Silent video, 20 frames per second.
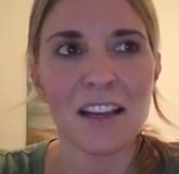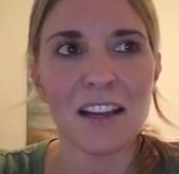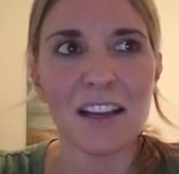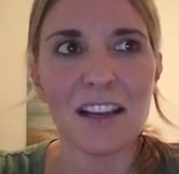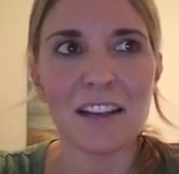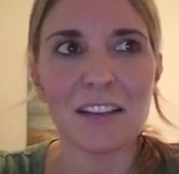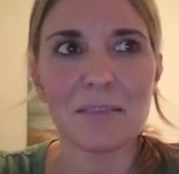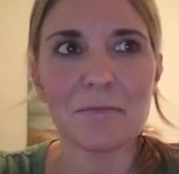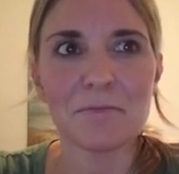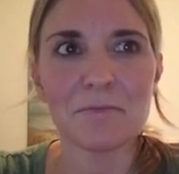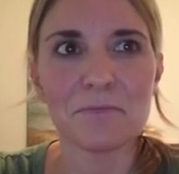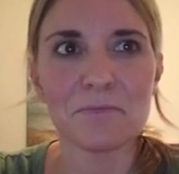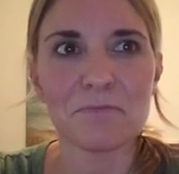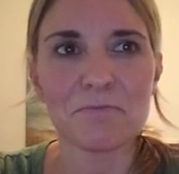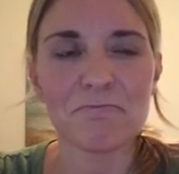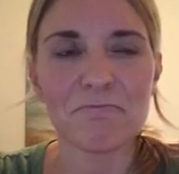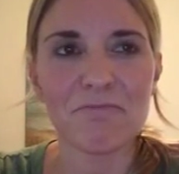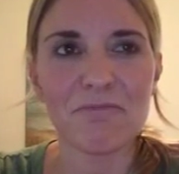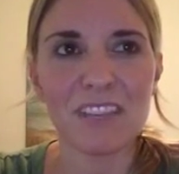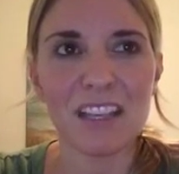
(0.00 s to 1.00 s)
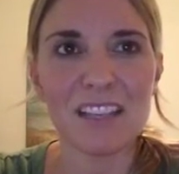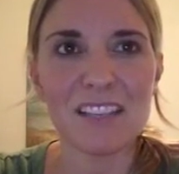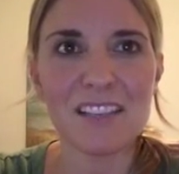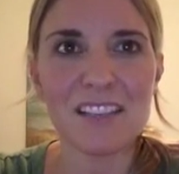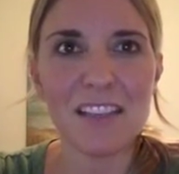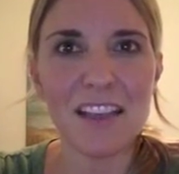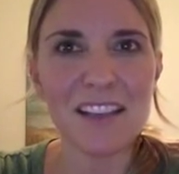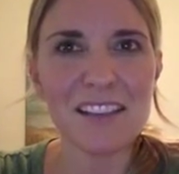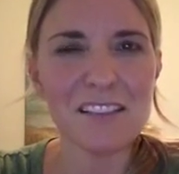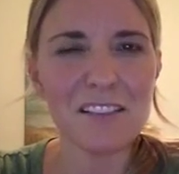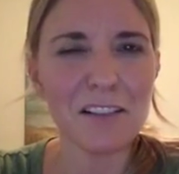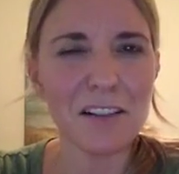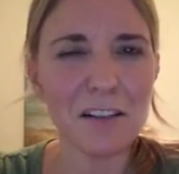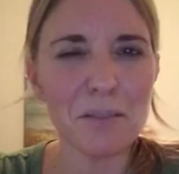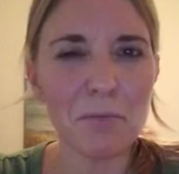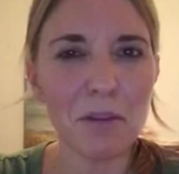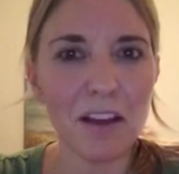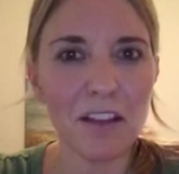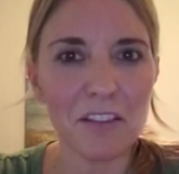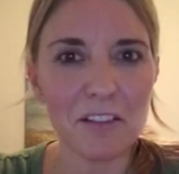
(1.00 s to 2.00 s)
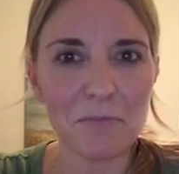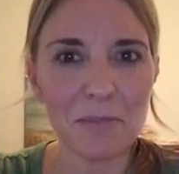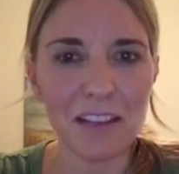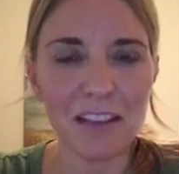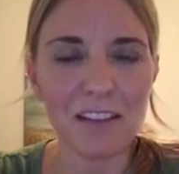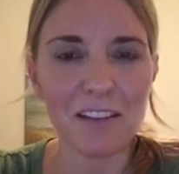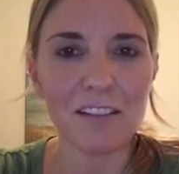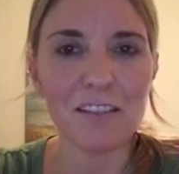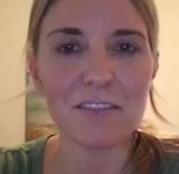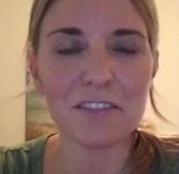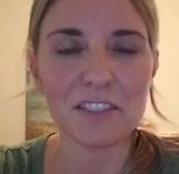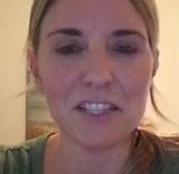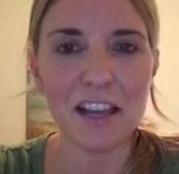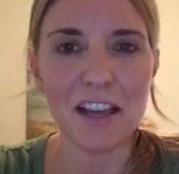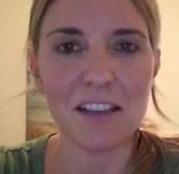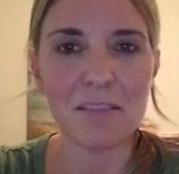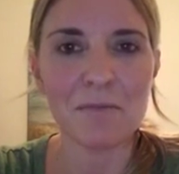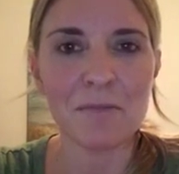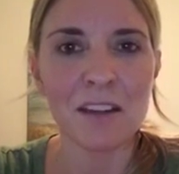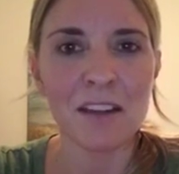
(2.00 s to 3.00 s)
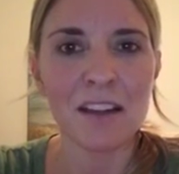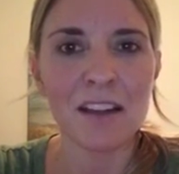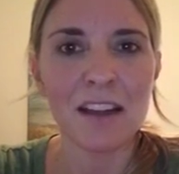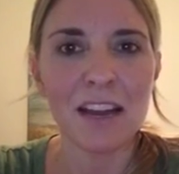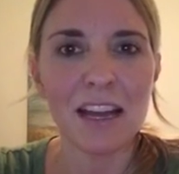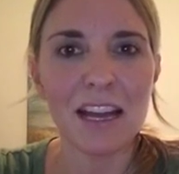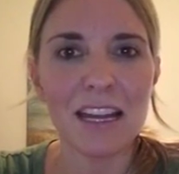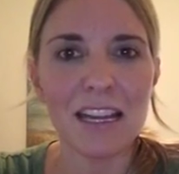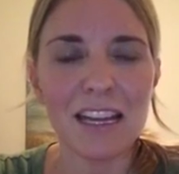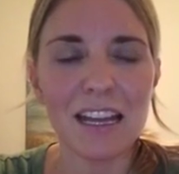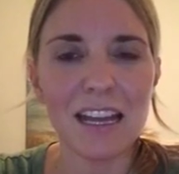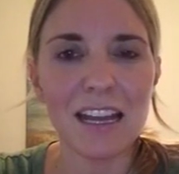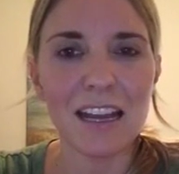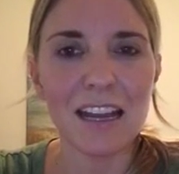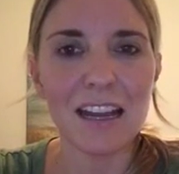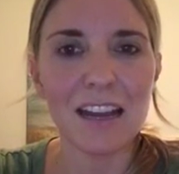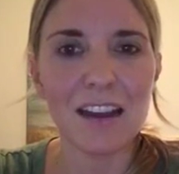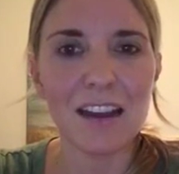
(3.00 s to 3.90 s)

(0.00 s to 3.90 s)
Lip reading: And so that started to bother me over time. And